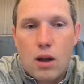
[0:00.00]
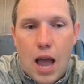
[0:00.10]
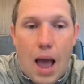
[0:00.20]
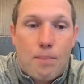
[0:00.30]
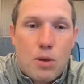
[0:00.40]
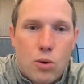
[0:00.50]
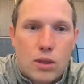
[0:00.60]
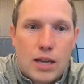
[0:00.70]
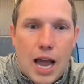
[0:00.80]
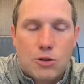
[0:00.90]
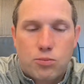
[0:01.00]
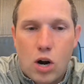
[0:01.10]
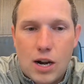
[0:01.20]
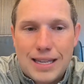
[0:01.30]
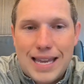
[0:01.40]
happy with the guys
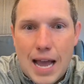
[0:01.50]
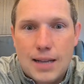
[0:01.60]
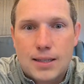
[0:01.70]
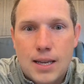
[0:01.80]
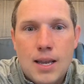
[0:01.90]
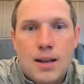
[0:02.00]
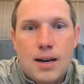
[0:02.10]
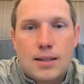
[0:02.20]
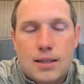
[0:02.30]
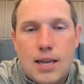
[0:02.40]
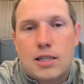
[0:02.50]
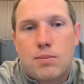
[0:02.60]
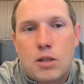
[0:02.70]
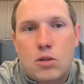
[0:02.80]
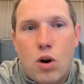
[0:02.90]
brought in? Yes. It's a
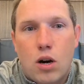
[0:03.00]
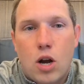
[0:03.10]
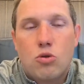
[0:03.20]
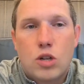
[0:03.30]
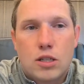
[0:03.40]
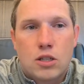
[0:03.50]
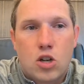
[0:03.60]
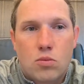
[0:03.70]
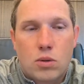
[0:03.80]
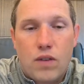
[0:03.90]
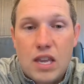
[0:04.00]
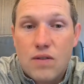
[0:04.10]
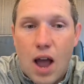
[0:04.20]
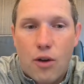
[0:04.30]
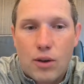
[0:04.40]
testament to our coaches in terms of
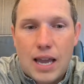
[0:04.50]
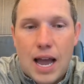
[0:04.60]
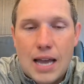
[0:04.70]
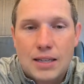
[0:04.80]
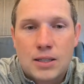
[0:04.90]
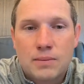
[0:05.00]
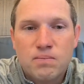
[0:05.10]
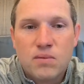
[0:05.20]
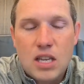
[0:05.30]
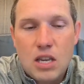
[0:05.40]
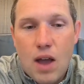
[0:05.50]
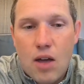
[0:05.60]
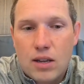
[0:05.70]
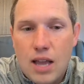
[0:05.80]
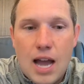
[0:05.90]
evaling
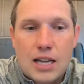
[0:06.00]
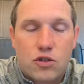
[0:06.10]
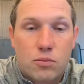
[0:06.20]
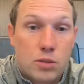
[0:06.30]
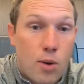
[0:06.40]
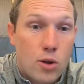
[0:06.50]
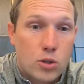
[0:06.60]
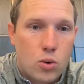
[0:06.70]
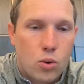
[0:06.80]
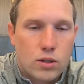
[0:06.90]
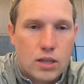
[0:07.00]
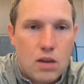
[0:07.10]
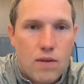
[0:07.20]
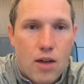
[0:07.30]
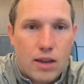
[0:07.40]
guys from small schools,
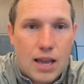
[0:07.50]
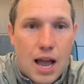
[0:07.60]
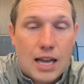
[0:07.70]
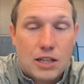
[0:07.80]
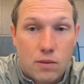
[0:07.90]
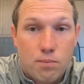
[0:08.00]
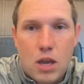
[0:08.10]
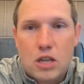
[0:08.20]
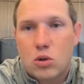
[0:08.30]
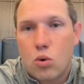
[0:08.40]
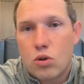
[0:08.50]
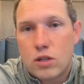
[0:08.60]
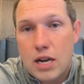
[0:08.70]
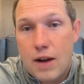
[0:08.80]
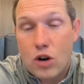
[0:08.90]
evaling guys from big schools
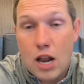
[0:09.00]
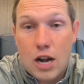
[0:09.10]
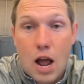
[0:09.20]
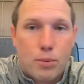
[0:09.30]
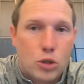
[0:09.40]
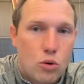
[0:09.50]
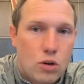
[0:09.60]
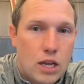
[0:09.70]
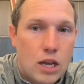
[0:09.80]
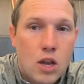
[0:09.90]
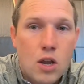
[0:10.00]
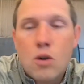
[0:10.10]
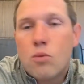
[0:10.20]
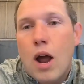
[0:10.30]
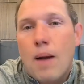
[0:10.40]
that never got an opportunity,
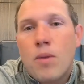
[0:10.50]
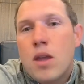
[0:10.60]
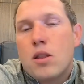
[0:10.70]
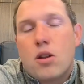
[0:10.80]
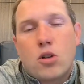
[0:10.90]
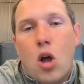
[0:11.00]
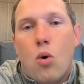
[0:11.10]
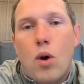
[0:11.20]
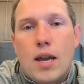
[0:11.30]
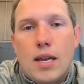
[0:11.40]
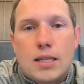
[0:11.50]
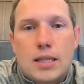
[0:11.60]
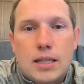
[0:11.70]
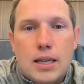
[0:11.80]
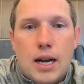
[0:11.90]
right? There's
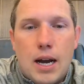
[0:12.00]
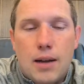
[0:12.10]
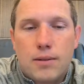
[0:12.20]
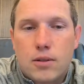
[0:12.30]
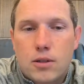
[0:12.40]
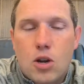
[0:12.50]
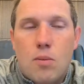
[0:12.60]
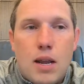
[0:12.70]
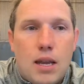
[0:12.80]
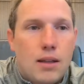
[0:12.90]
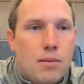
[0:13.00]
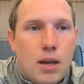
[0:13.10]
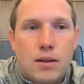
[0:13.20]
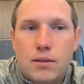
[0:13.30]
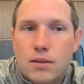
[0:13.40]
always guys
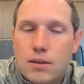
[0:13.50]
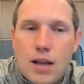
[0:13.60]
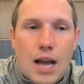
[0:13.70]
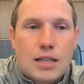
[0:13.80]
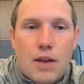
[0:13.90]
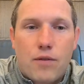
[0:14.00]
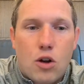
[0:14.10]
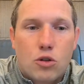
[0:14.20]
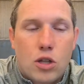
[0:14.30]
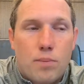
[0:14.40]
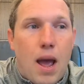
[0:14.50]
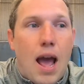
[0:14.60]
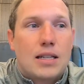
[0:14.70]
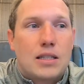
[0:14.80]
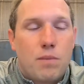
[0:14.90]
I've coached in the
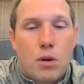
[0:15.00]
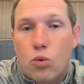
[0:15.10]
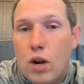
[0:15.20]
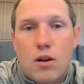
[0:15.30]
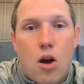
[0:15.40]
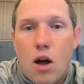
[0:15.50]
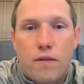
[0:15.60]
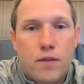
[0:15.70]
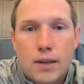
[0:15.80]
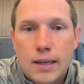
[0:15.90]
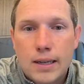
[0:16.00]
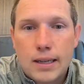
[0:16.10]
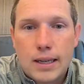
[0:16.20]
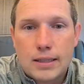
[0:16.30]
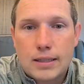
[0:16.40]
past have been written off
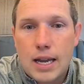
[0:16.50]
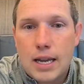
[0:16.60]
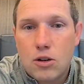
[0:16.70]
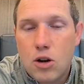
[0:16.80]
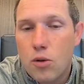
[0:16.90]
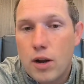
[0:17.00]
and said, you know,